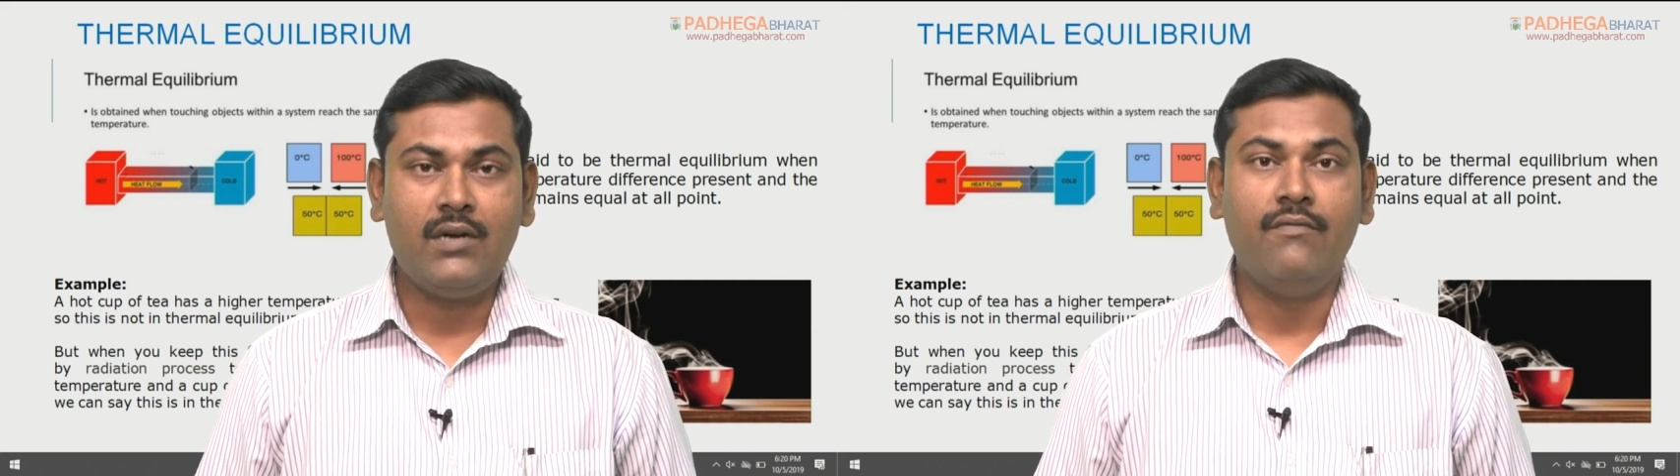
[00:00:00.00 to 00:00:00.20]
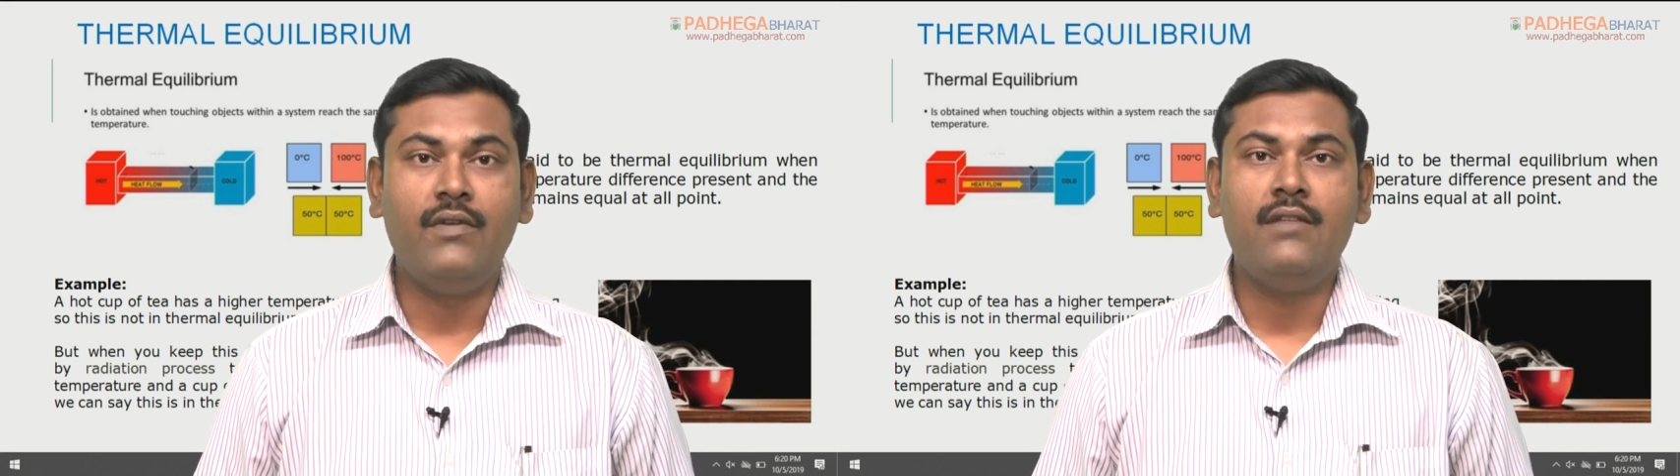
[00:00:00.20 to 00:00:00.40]

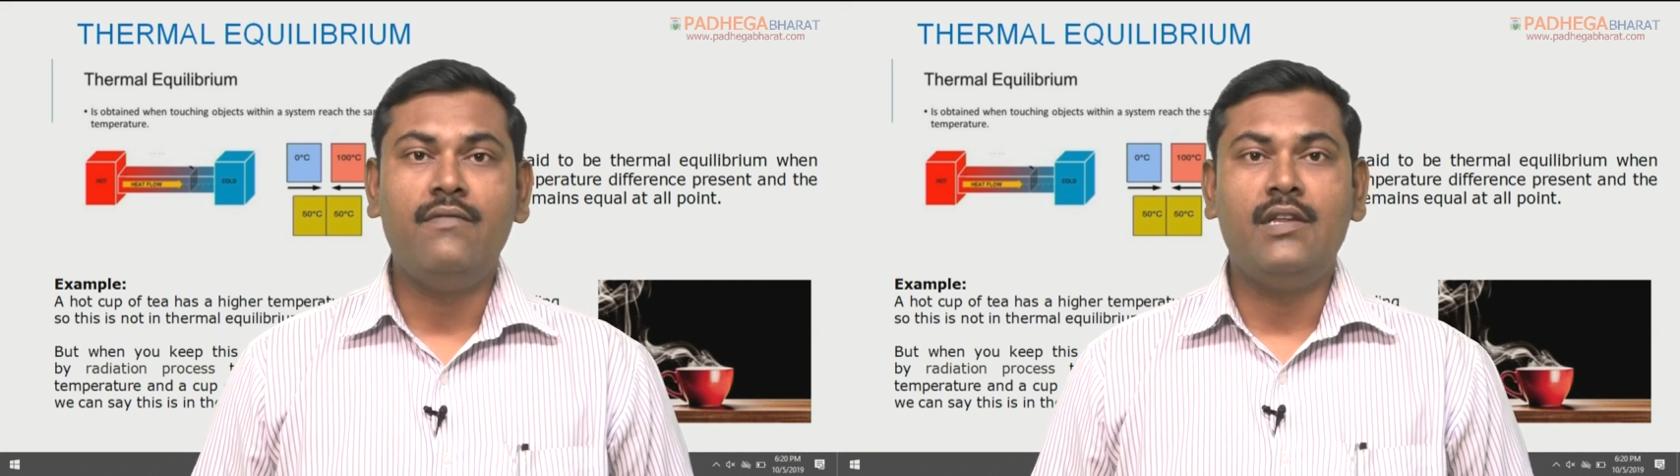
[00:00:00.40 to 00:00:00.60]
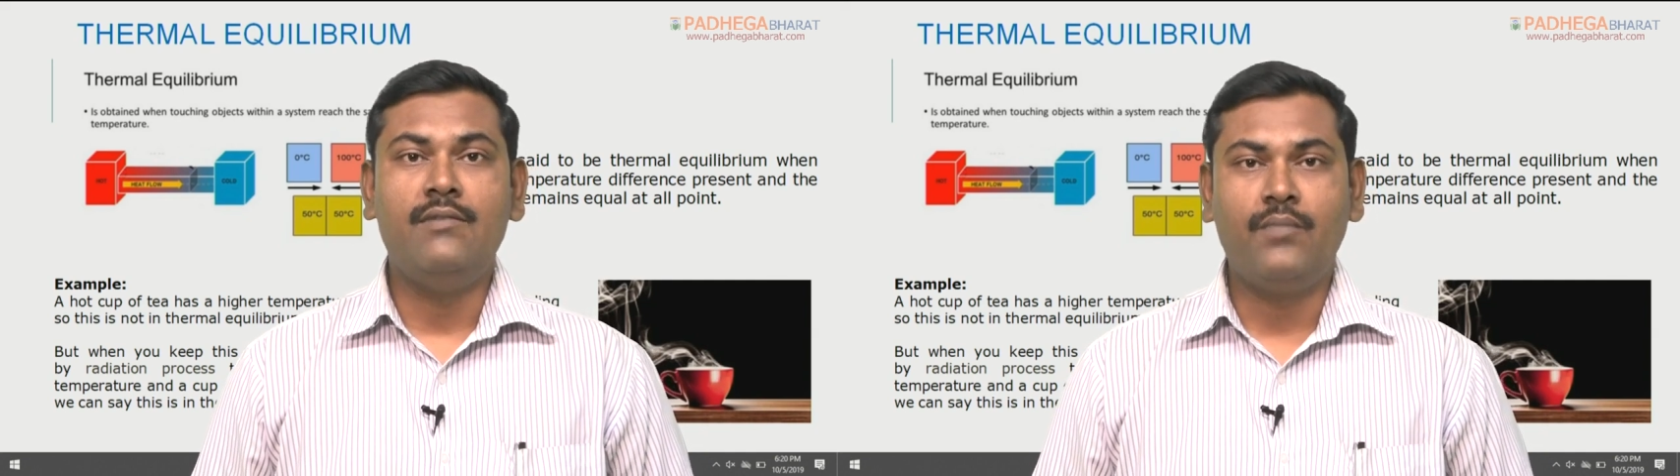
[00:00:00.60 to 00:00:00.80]

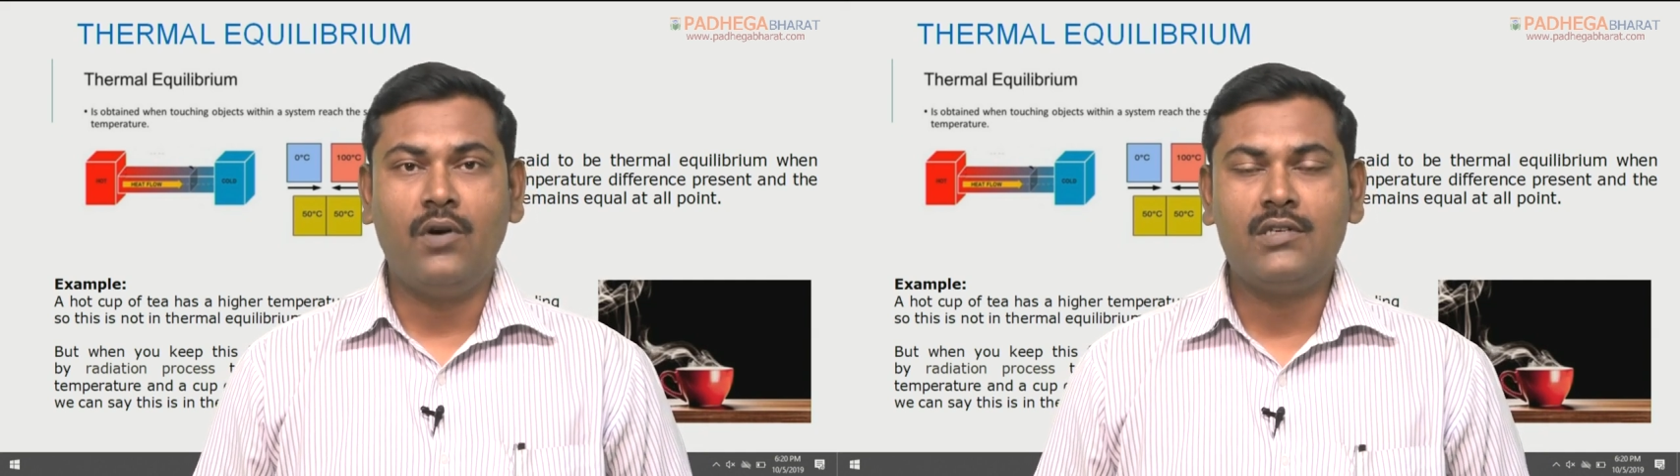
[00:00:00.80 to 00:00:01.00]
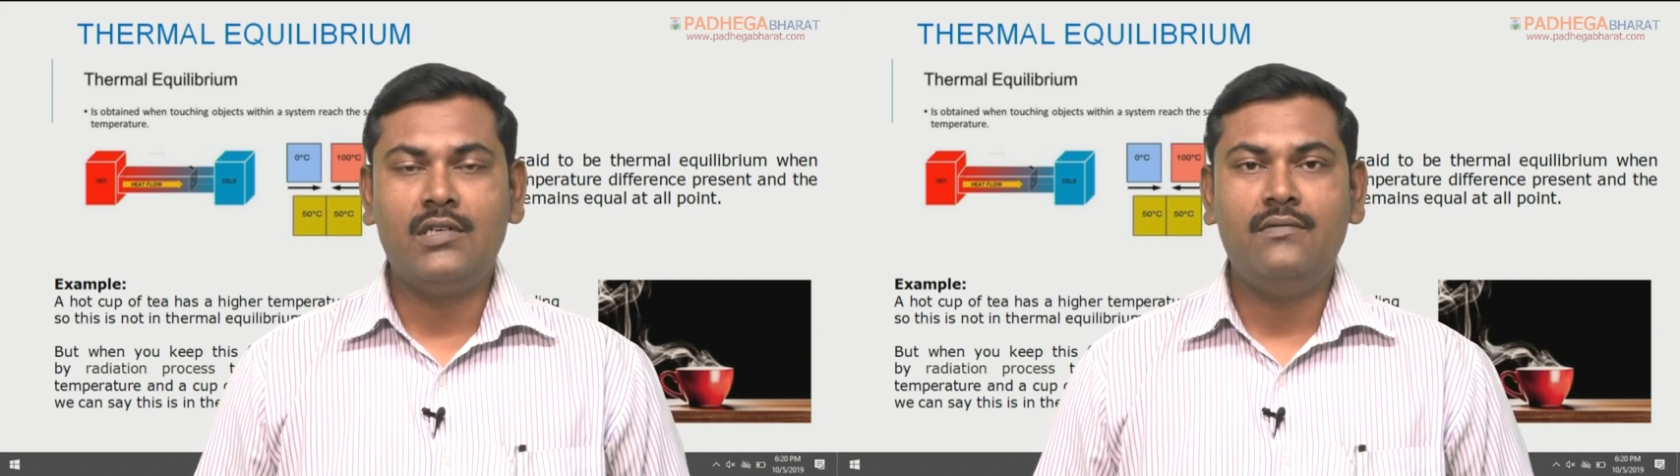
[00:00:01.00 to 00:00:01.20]
very
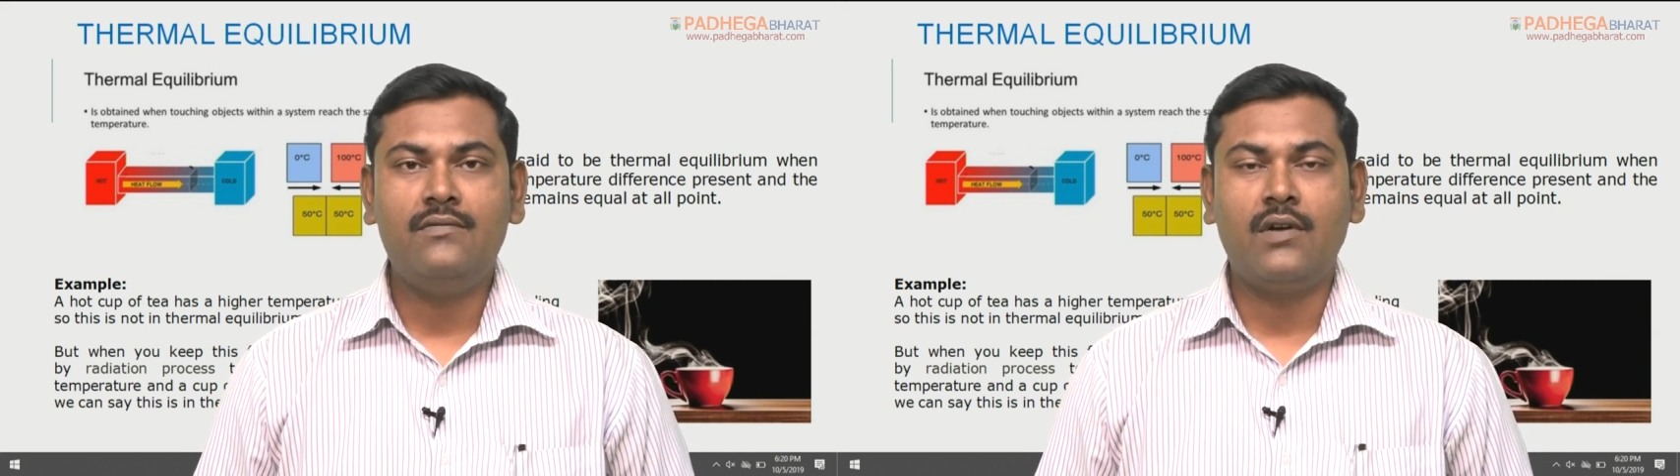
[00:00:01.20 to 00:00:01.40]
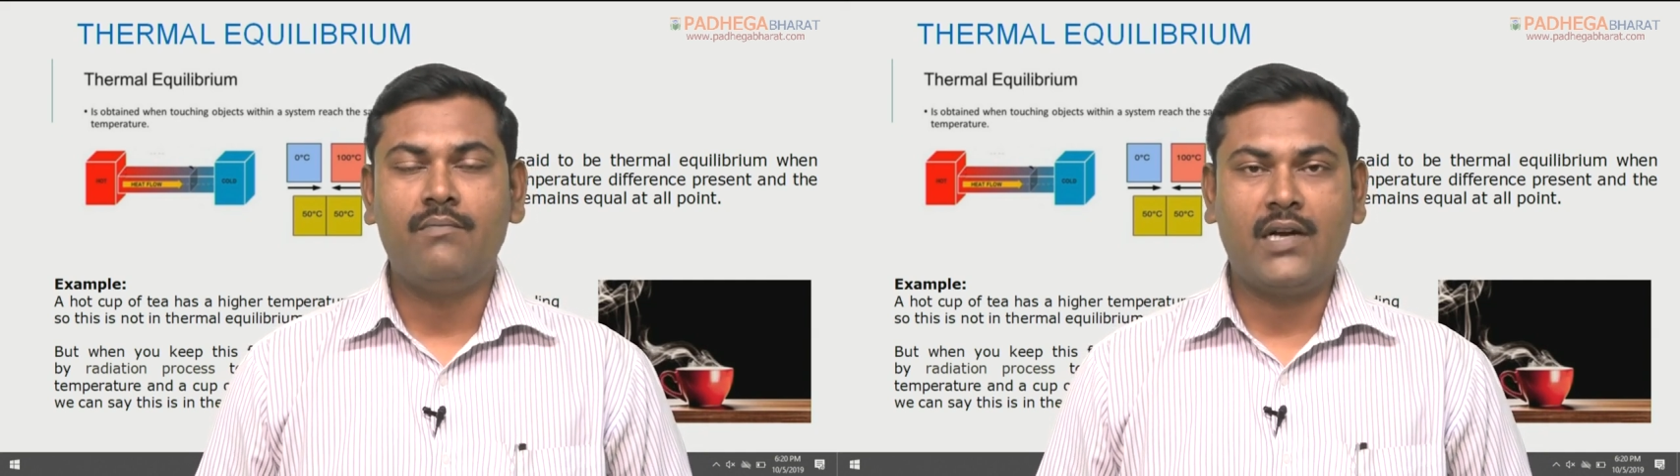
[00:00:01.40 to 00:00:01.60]
important
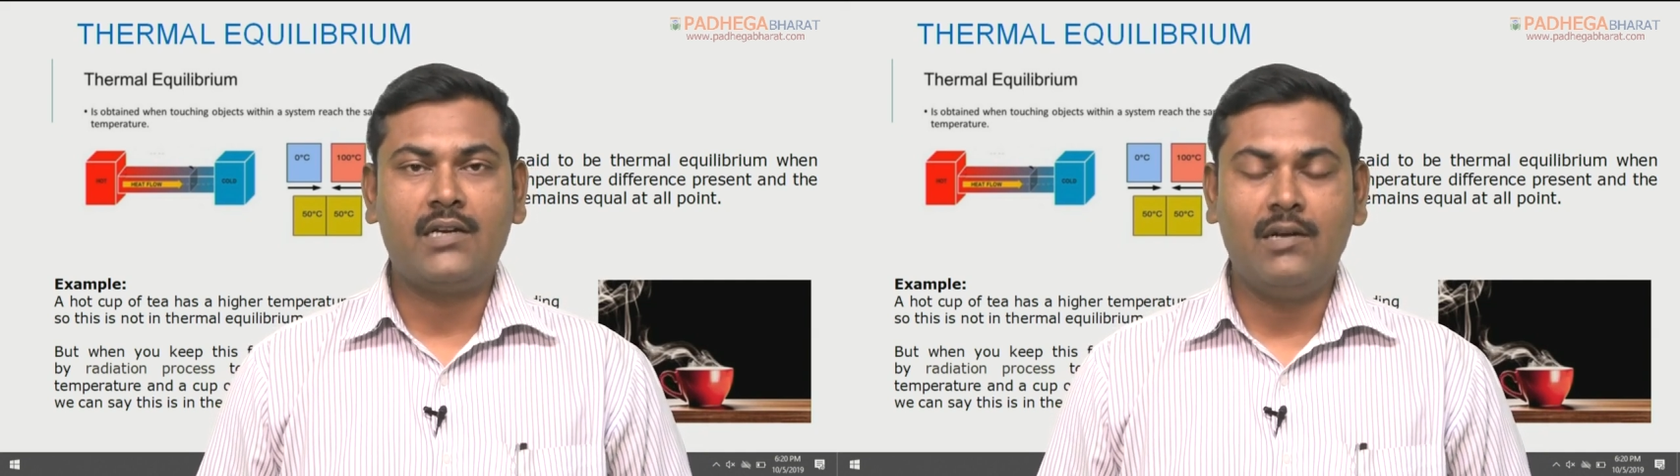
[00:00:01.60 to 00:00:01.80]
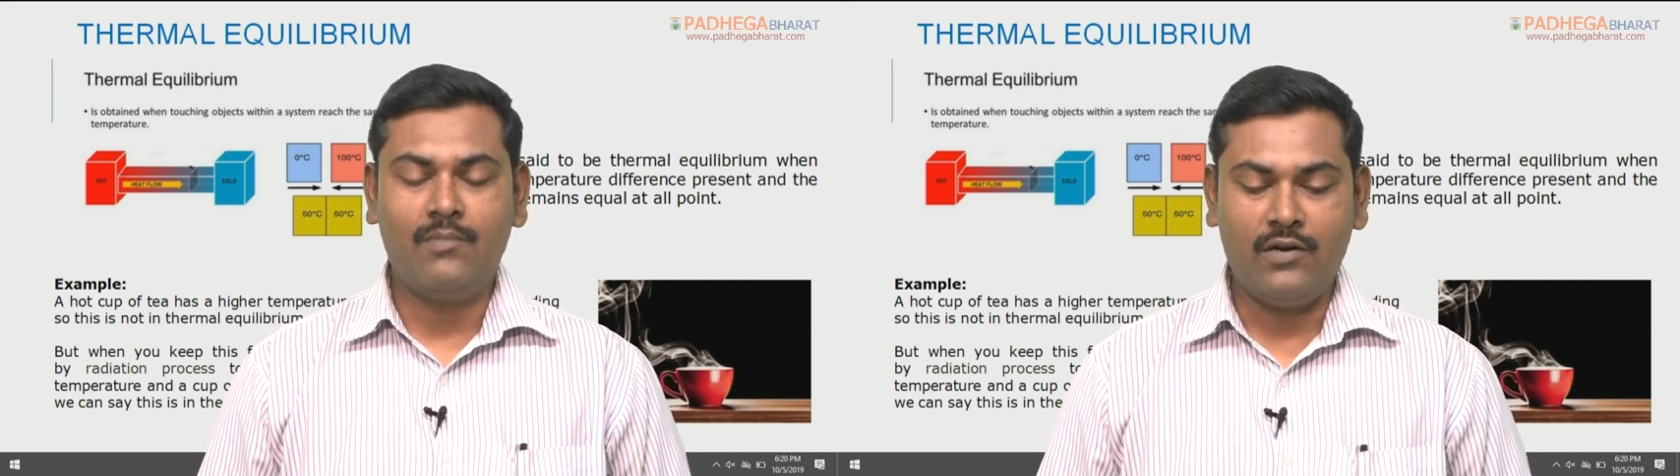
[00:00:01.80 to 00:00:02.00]
from
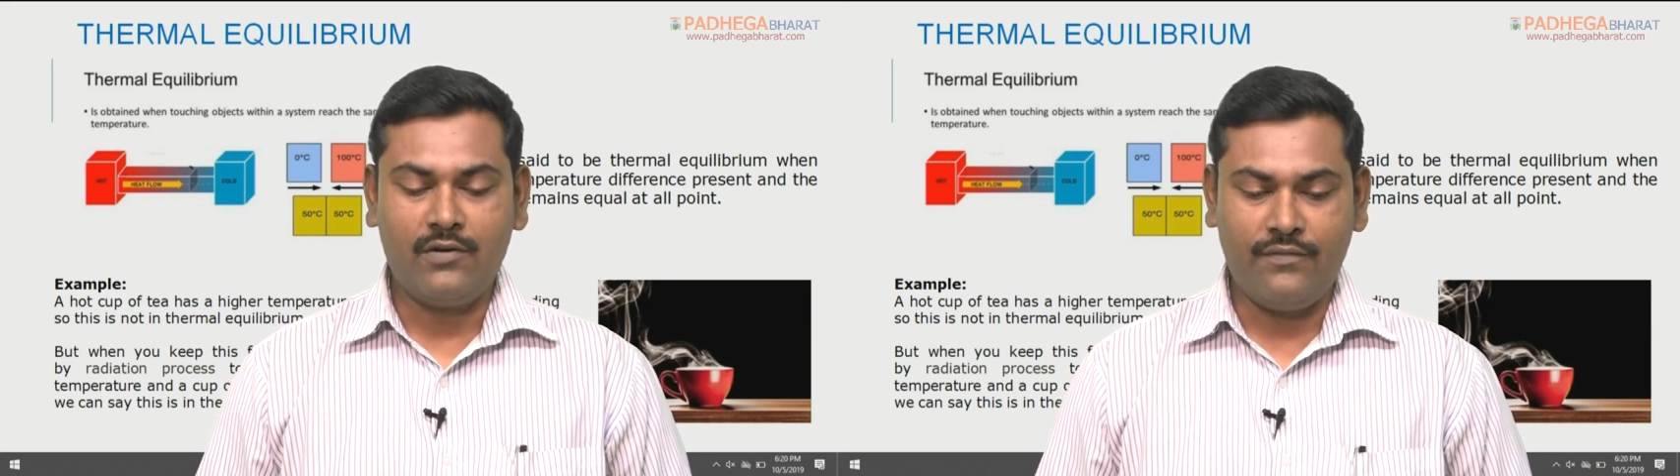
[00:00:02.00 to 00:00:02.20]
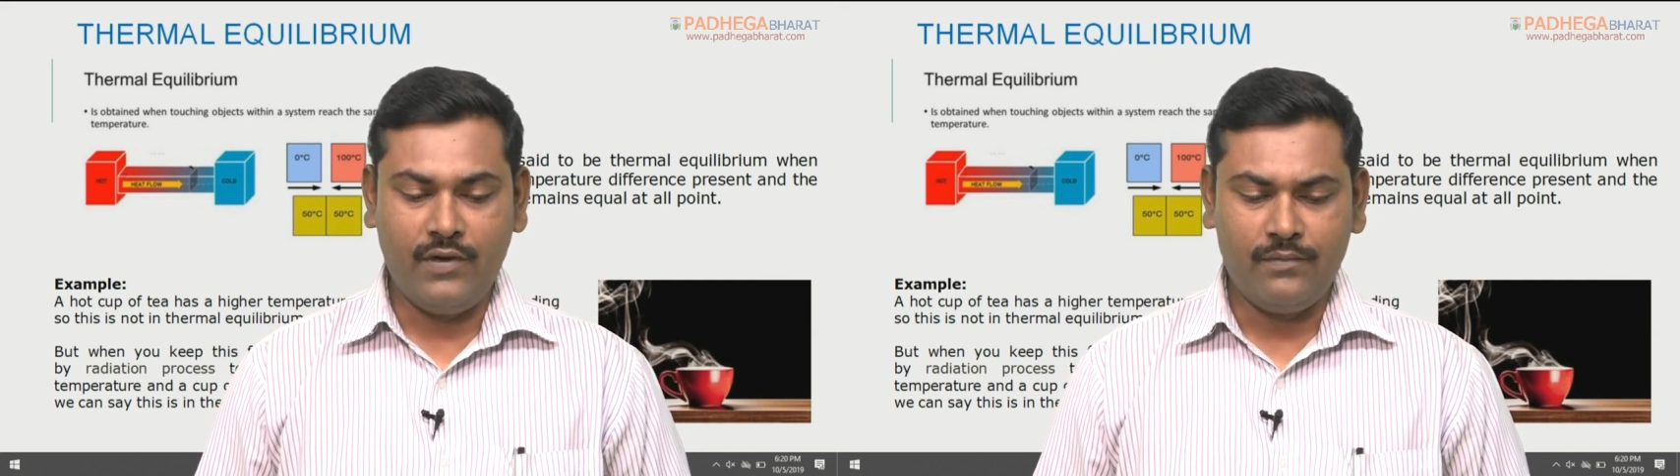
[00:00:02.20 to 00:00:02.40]
practical point of
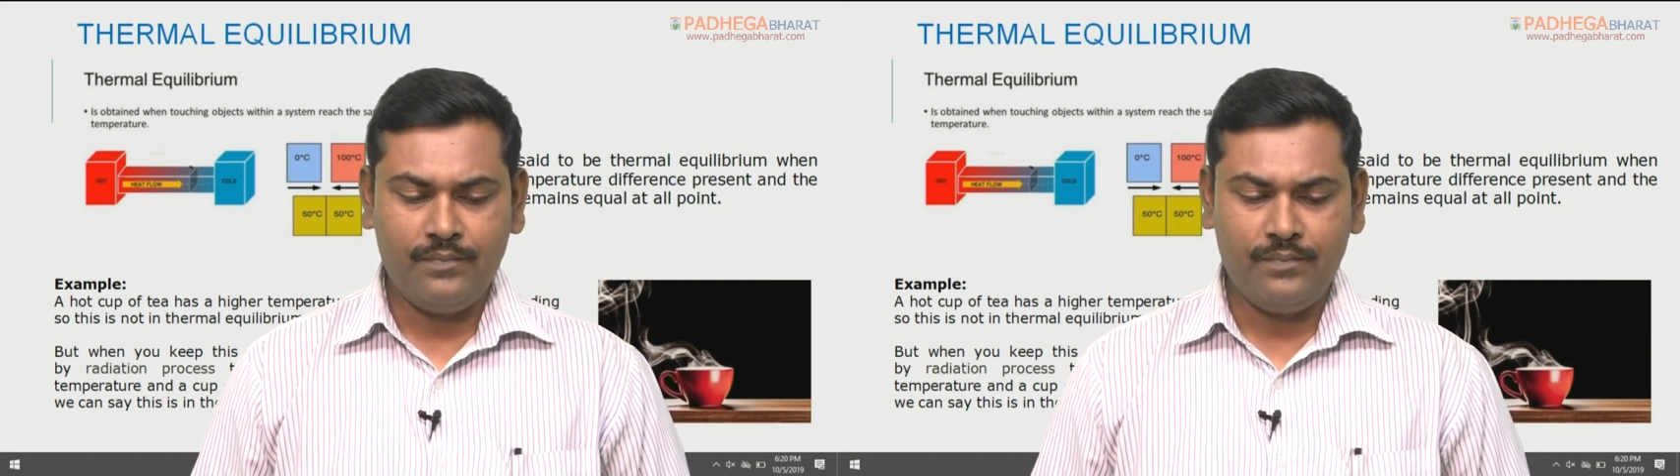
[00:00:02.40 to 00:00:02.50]
view.